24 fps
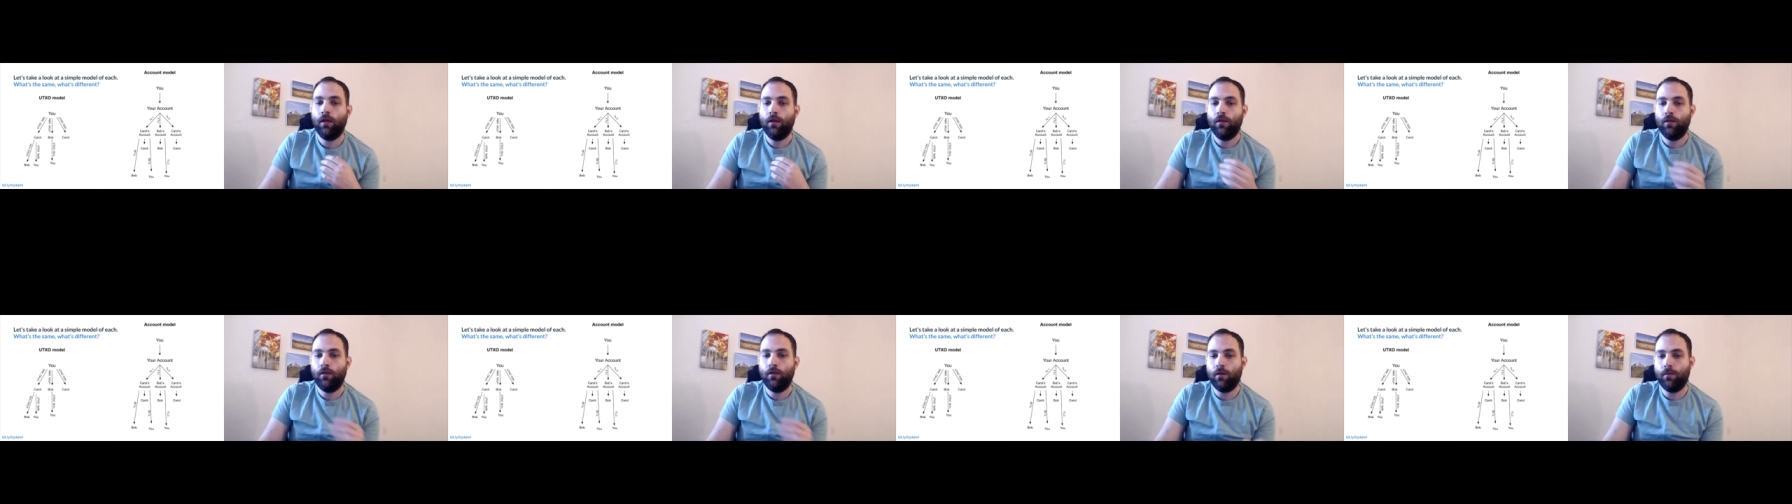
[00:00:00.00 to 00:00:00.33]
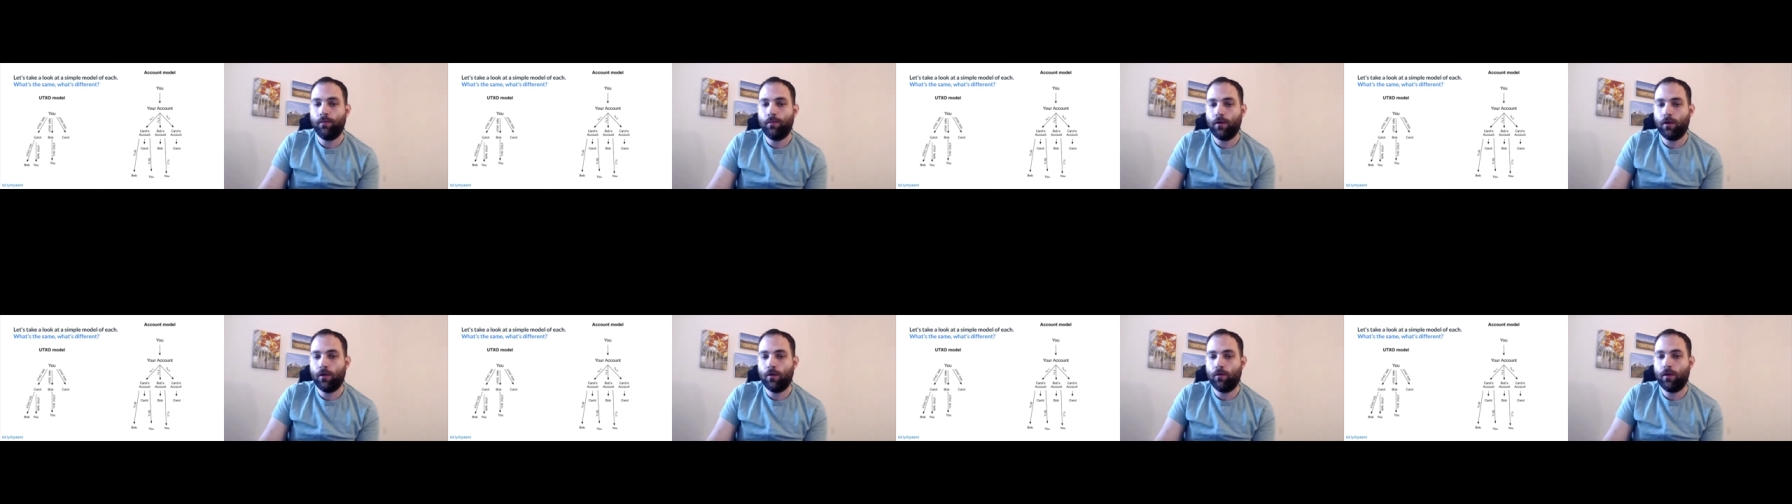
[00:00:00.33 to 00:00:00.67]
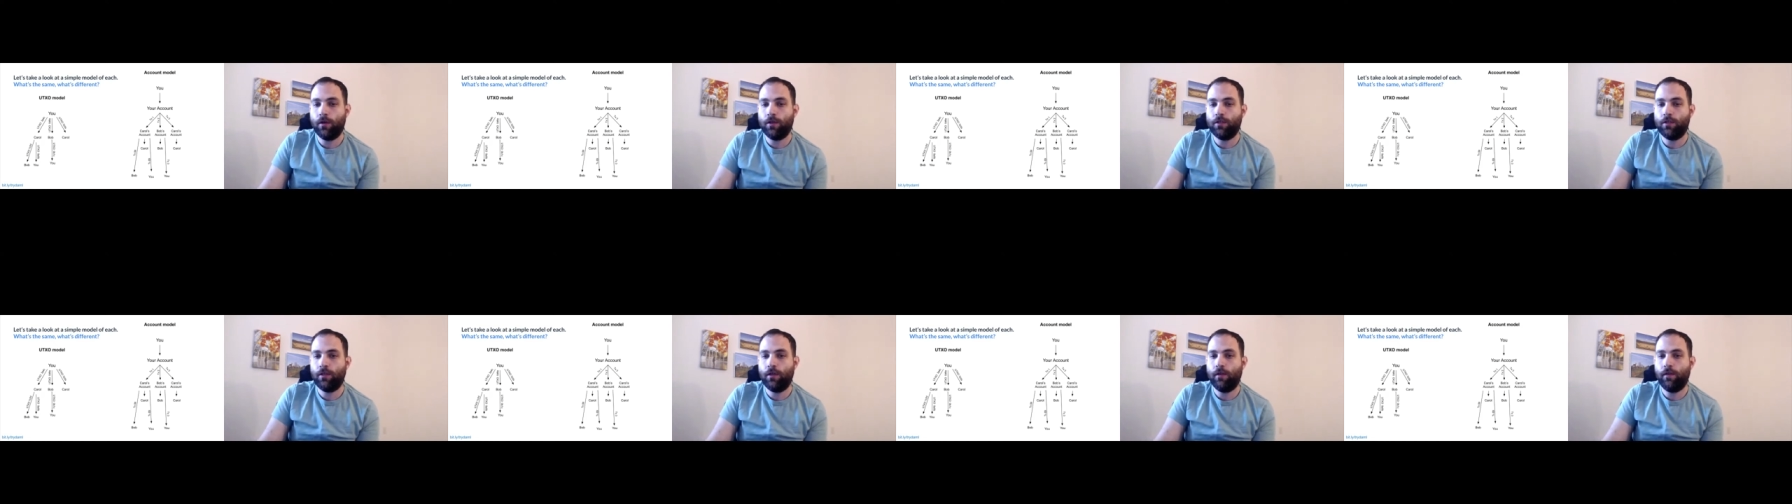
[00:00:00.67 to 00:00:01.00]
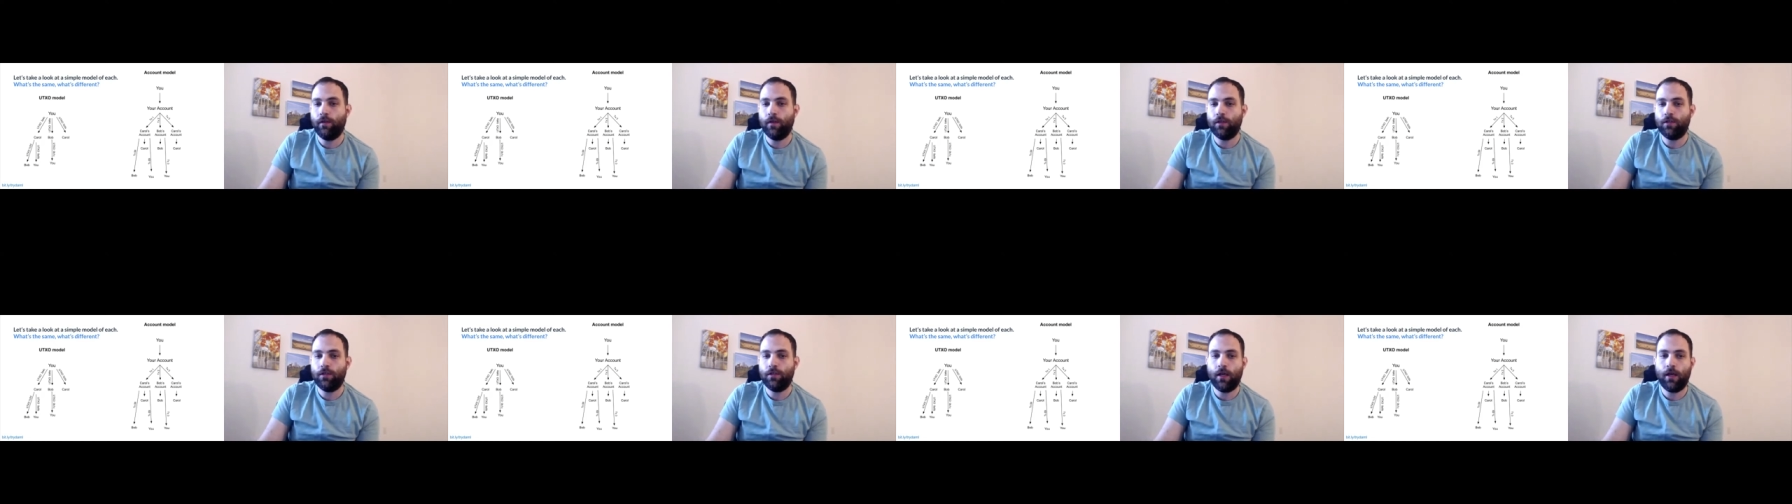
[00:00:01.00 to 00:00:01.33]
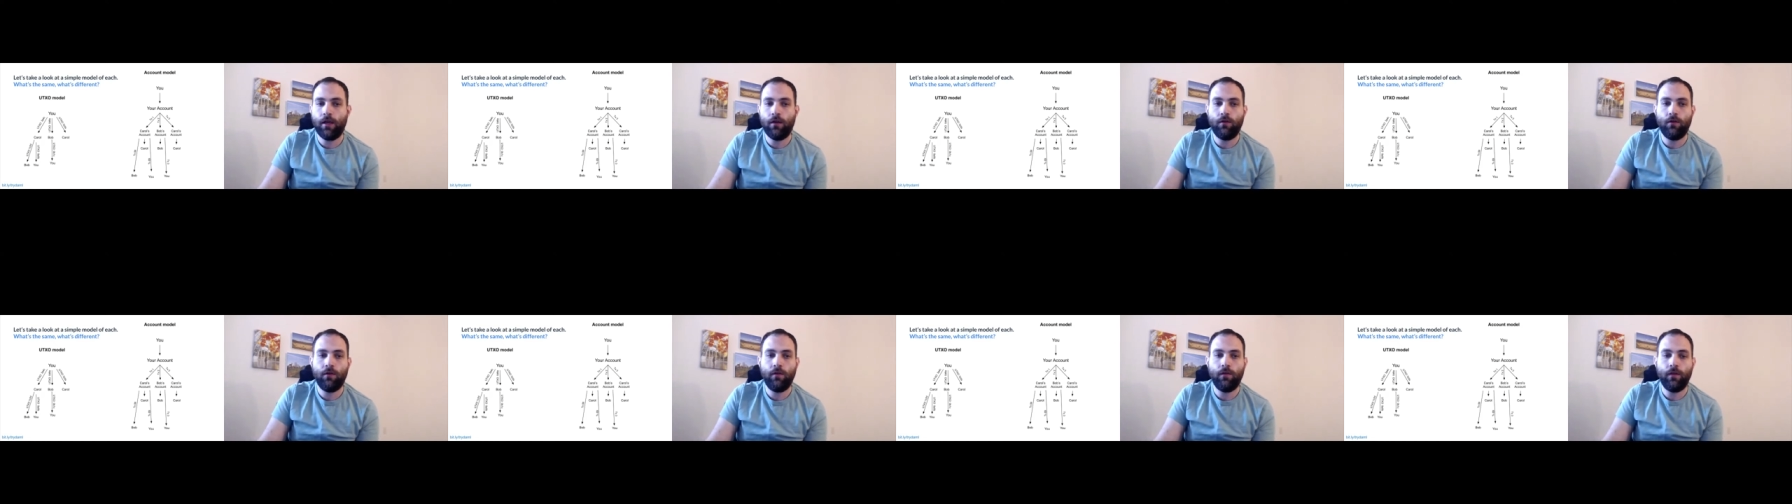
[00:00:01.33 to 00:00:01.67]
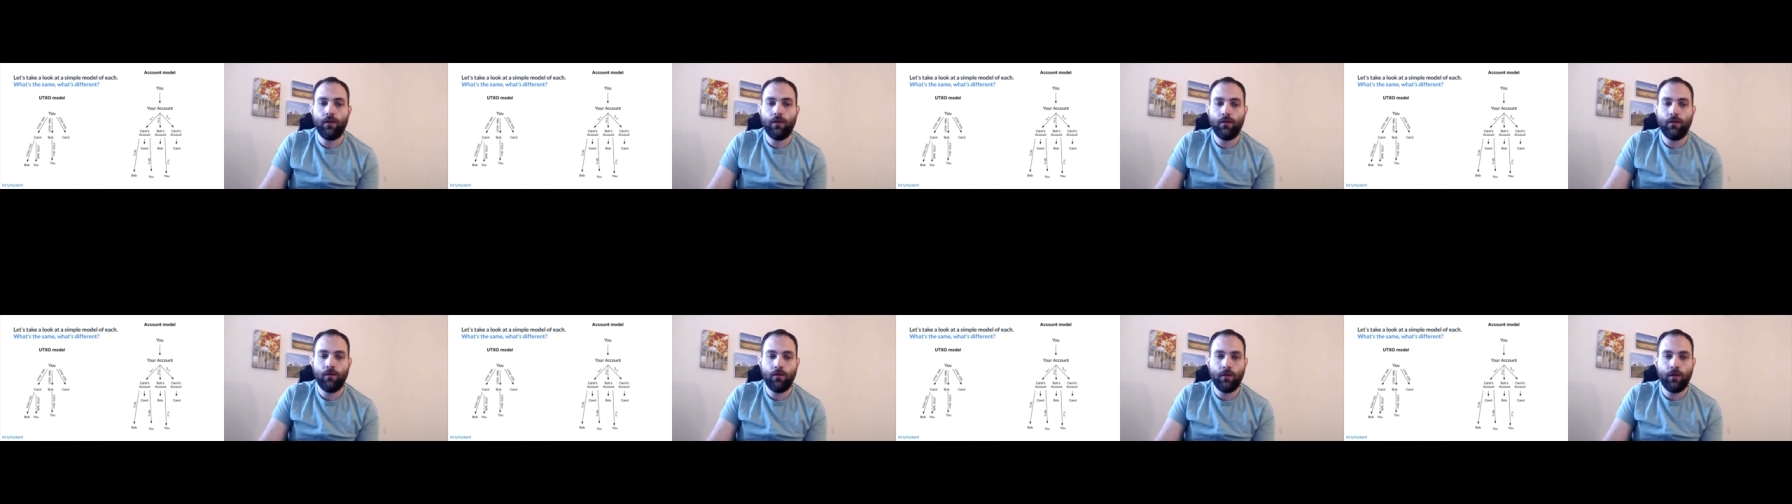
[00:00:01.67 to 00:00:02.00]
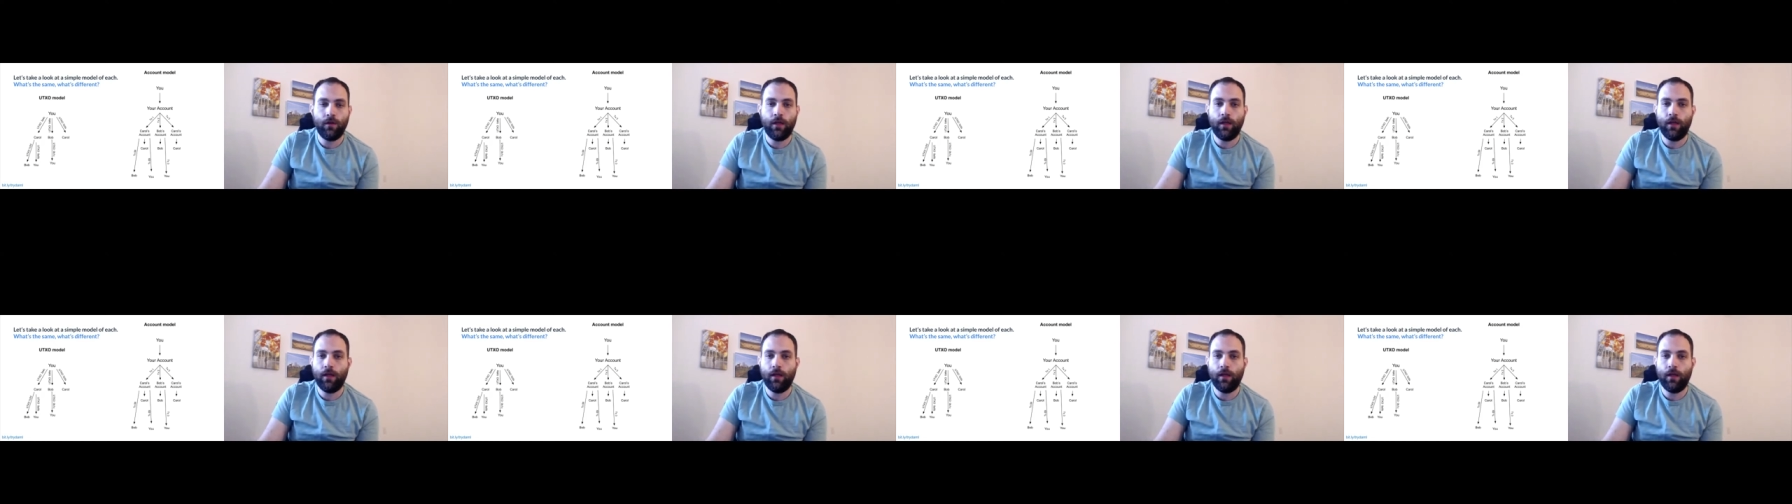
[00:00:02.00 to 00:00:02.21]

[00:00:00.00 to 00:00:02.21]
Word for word: you can put a question in the chat or in the Q&A,